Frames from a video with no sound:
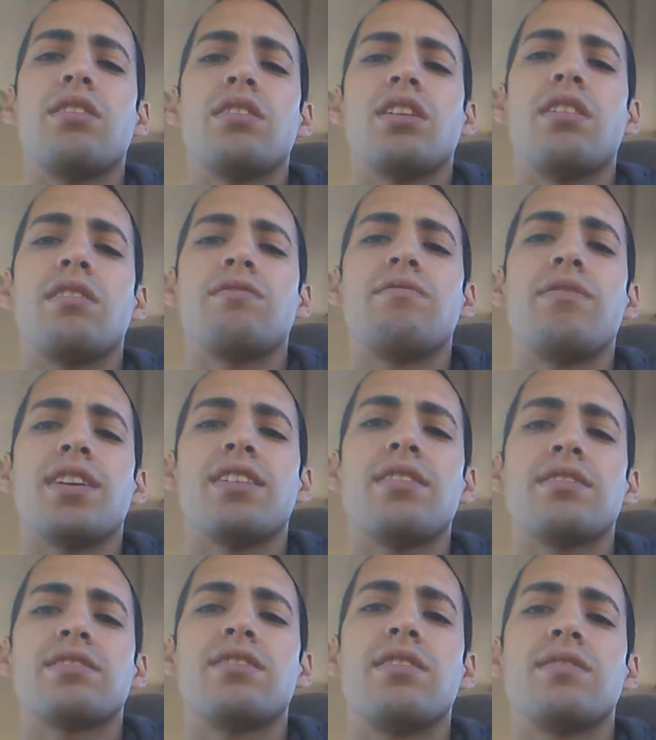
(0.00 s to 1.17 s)
You gotta
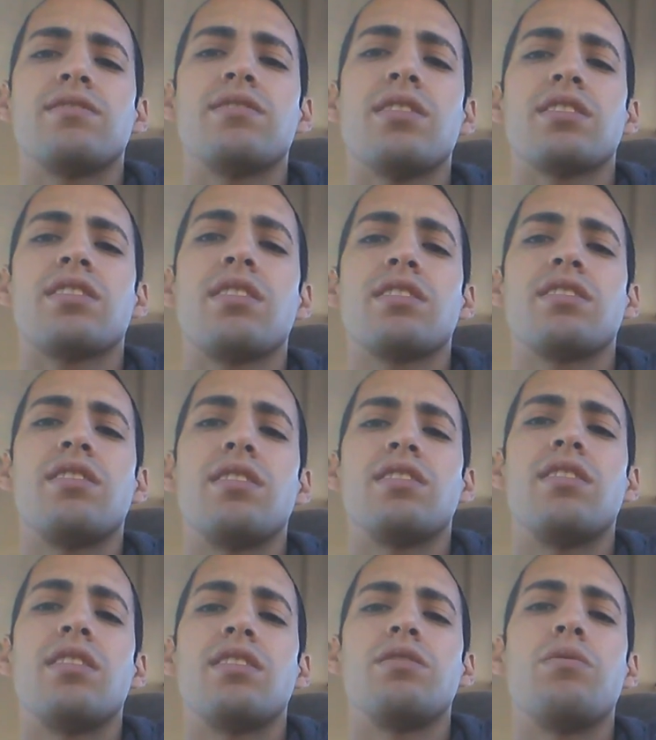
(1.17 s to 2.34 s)
invest." It's like,
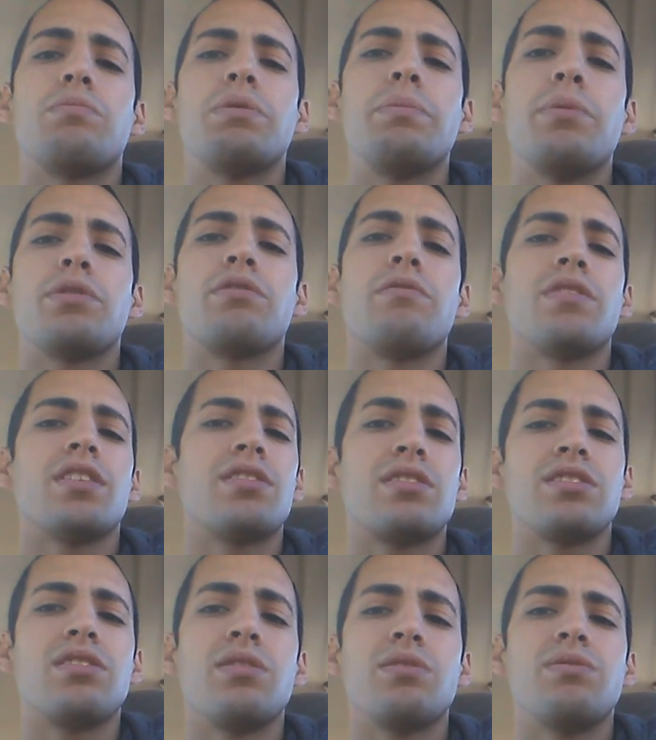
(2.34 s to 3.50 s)
you want people to invest
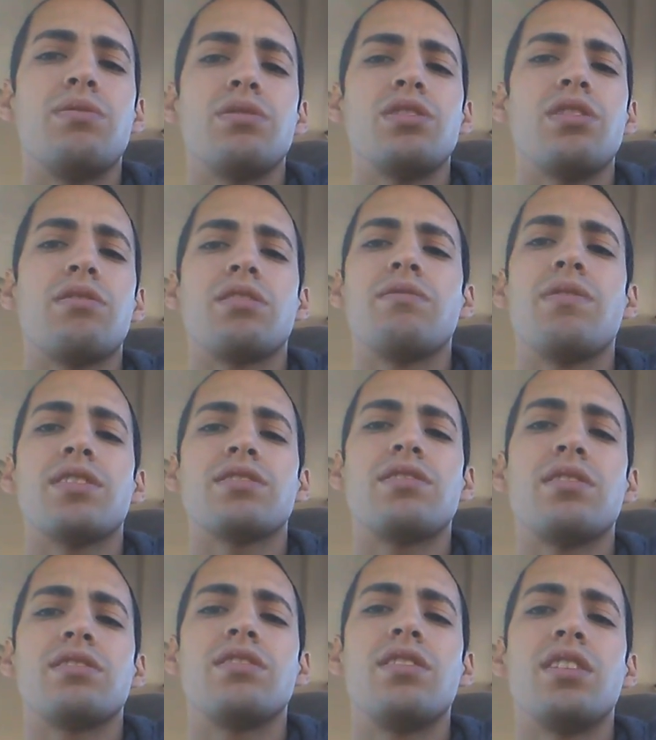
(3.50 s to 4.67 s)
in you? You have to invest
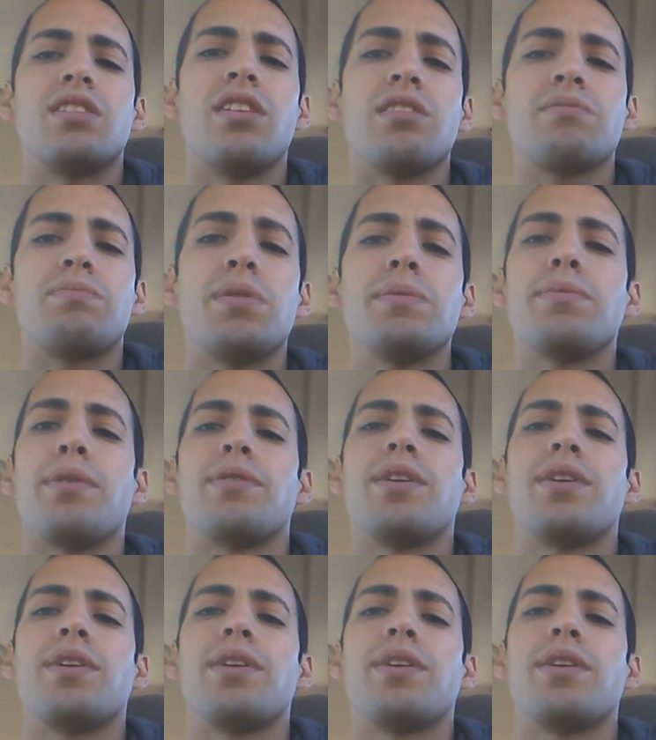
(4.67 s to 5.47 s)
in other people.